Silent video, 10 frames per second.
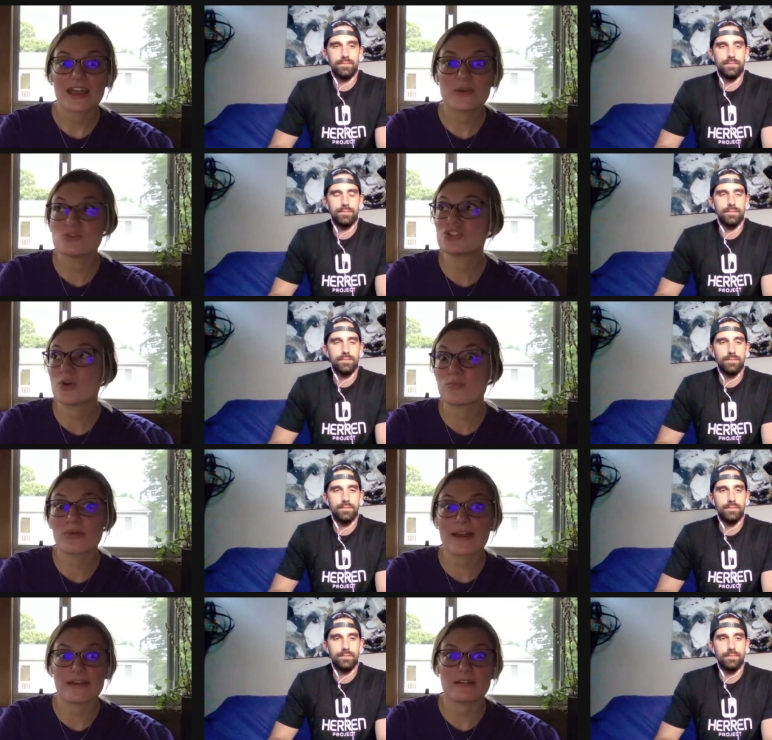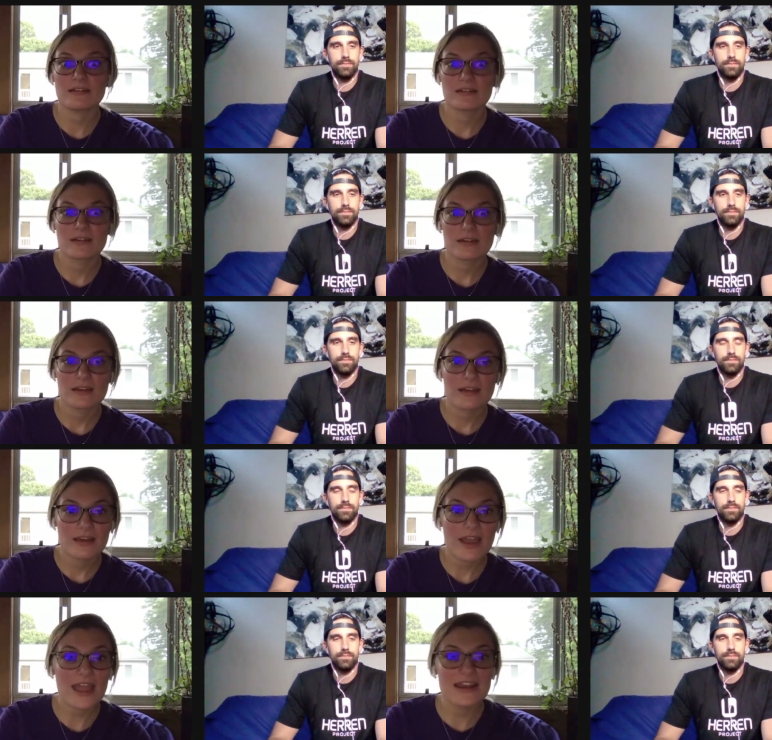Speaker 1: It was so bright.
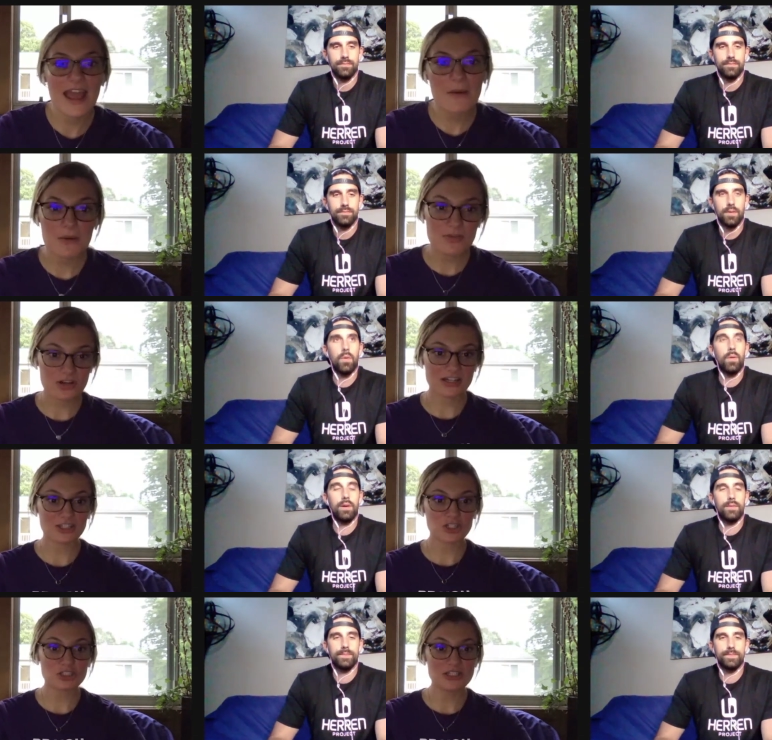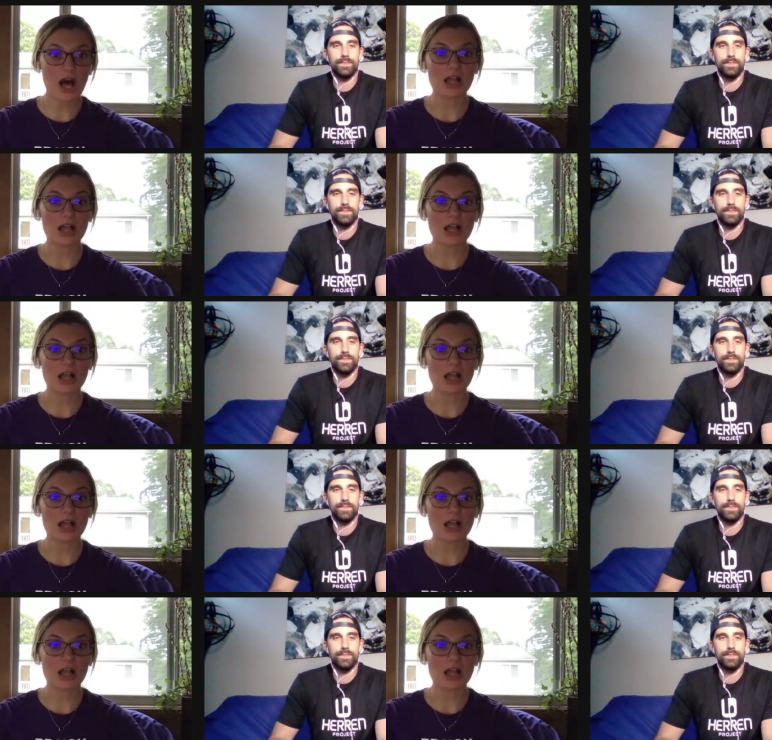And now I'm looking a little dull.